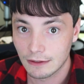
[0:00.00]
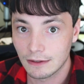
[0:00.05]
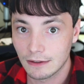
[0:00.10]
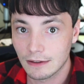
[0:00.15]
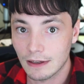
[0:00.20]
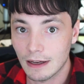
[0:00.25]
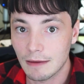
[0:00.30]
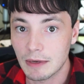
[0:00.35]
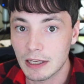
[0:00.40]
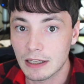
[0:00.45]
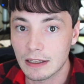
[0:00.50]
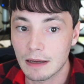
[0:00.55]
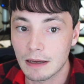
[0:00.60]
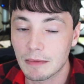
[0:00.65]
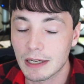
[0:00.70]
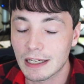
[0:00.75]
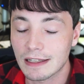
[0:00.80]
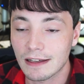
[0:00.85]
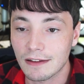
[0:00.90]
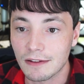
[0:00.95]
I mean, that
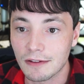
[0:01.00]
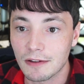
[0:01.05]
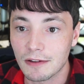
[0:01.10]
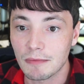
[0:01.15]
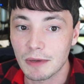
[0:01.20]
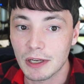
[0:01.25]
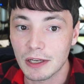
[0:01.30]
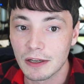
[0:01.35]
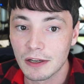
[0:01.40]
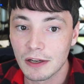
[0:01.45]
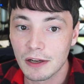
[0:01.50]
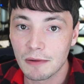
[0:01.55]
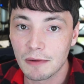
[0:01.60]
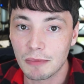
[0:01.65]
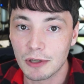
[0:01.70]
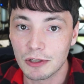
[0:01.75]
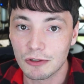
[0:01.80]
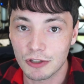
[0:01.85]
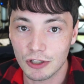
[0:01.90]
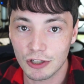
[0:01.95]
makes sense to me,
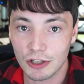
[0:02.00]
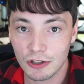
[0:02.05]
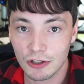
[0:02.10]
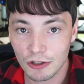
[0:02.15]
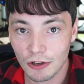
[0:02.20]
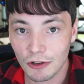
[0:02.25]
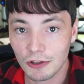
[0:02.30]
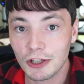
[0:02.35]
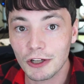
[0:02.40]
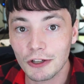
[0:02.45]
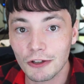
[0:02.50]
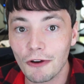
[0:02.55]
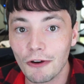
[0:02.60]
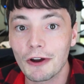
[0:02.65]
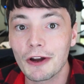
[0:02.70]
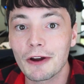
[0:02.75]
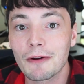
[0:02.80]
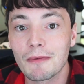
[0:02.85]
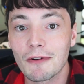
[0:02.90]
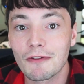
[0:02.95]
but you should consult a
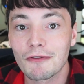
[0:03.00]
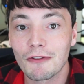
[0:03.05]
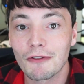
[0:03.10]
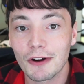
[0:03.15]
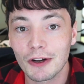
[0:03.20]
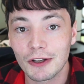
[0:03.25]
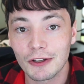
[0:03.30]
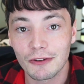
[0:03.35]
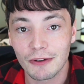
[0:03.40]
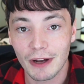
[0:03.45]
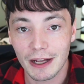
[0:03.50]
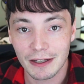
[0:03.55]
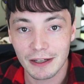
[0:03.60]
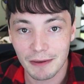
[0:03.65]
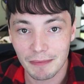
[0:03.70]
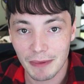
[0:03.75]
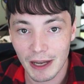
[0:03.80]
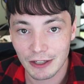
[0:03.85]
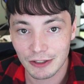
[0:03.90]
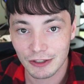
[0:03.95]
lawyer before you end
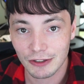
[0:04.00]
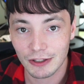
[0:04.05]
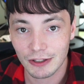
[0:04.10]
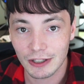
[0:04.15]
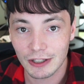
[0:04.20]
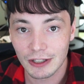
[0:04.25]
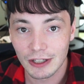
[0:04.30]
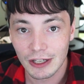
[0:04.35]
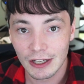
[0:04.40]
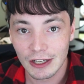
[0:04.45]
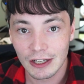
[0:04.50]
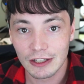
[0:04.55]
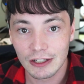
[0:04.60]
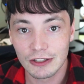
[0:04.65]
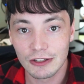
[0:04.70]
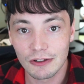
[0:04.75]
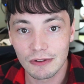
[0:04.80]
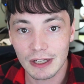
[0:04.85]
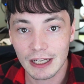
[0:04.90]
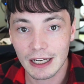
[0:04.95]
up actually
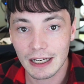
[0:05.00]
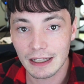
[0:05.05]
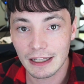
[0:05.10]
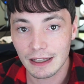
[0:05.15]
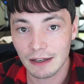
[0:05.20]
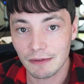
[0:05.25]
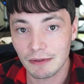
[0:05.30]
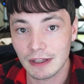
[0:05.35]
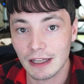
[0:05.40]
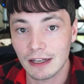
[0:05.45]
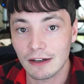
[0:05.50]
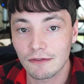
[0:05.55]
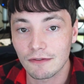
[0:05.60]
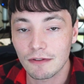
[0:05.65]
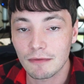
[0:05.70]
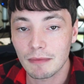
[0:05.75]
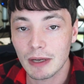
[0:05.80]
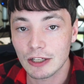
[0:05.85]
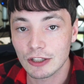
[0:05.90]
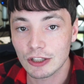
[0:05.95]
doing anything with that
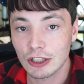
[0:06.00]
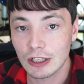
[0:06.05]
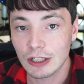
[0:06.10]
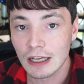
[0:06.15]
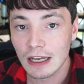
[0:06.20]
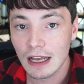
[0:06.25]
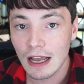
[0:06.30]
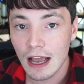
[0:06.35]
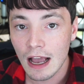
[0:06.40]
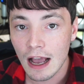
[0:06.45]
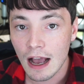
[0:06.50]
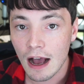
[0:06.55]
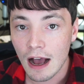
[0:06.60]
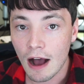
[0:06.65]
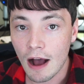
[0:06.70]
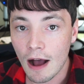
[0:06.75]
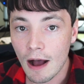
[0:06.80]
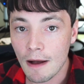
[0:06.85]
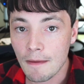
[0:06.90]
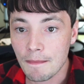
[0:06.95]
information.
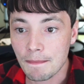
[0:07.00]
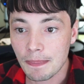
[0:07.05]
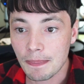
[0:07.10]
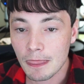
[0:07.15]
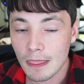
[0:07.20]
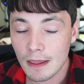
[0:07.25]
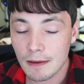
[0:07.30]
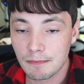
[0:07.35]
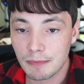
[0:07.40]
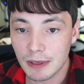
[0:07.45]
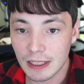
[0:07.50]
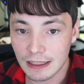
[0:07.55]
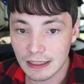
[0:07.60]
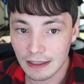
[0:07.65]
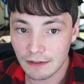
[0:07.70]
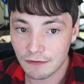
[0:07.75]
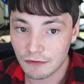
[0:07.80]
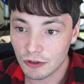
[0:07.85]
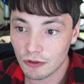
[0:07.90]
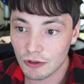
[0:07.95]
Um, but
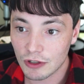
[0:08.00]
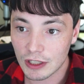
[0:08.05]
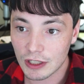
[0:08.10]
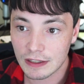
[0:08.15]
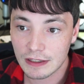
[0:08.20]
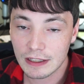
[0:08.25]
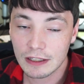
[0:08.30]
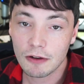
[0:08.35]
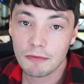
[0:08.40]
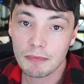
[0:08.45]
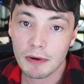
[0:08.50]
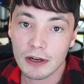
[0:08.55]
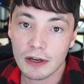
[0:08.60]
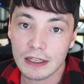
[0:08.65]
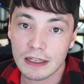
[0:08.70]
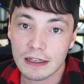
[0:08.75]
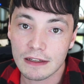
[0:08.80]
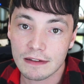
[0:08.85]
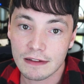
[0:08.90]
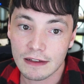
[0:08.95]
if you're in a
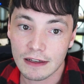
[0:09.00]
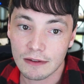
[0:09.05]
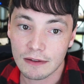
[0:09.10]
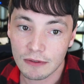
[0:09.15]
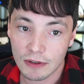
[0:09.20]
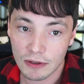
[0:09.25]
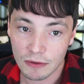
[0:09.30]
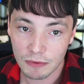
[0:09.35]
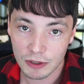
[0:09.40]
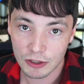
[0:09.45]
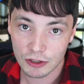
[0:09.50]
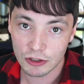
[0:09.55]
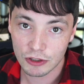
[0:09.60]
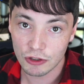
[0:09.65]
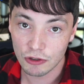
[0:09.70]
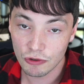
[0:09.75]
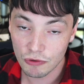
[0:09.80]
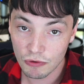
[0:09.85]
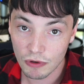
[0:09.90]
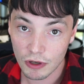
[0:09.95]
single-party consent, in which
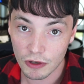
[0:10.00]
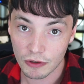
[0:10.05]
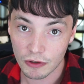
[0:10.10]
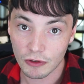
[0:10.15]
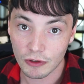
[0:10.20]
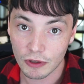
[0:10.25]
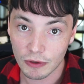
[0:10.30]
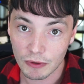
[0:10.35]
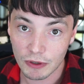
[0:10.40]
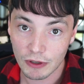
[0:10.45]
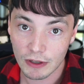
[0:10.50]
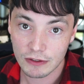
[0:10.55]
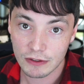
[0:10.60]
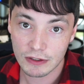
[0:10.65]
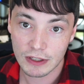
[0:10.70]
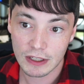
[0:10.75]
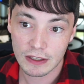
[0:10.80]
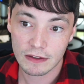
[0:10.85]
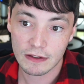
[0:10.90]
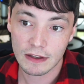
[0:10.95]
you are the only one who has to
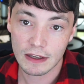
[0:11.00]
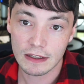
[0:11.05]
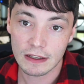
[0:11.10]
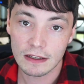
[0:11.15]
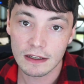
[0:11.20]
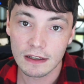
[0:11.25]
consent